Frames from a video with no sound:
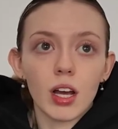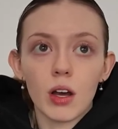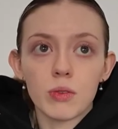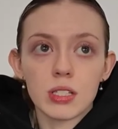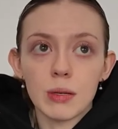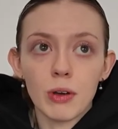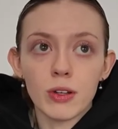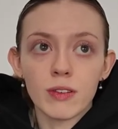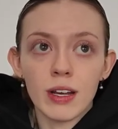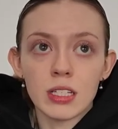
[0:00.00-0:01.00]
I was
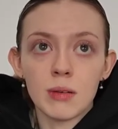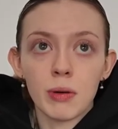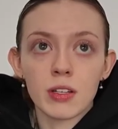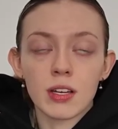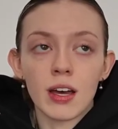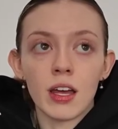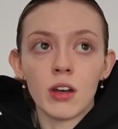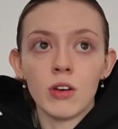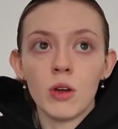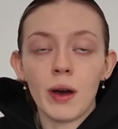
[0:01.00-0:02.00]
demotivated because I
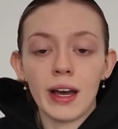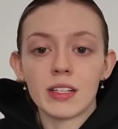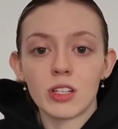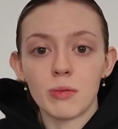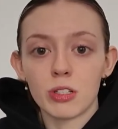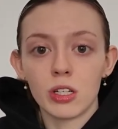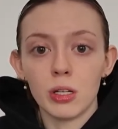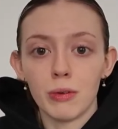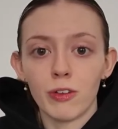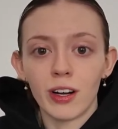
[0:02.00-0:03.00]
knew I had so much to
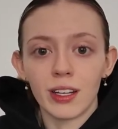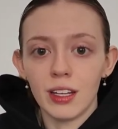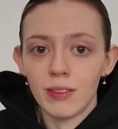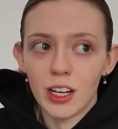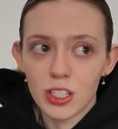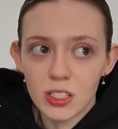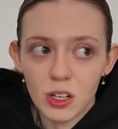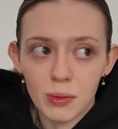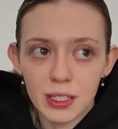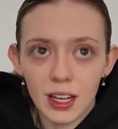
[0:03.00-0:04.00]
do before I could even actually
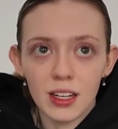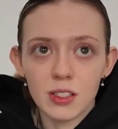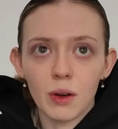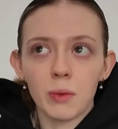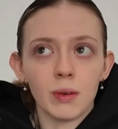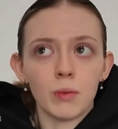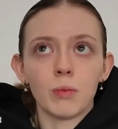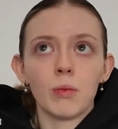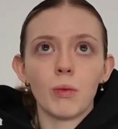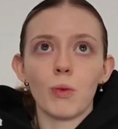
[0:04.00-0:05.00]
start my day, so I wouldn't
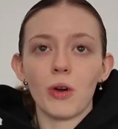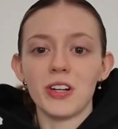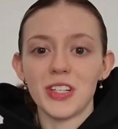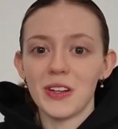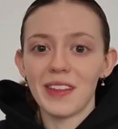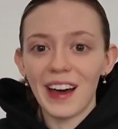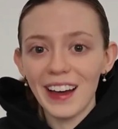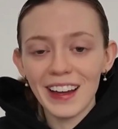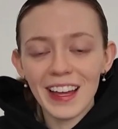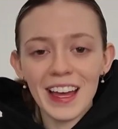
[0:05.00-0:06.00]
want to do
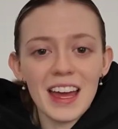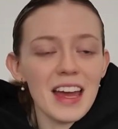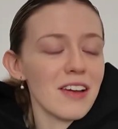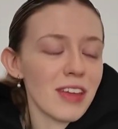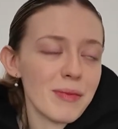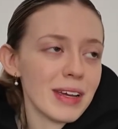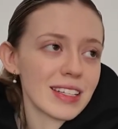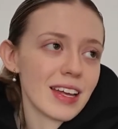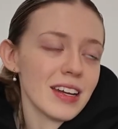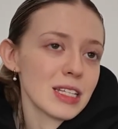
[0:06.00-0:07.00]
that, if that
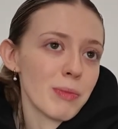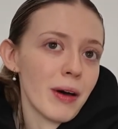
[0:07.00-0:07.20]
makes sense.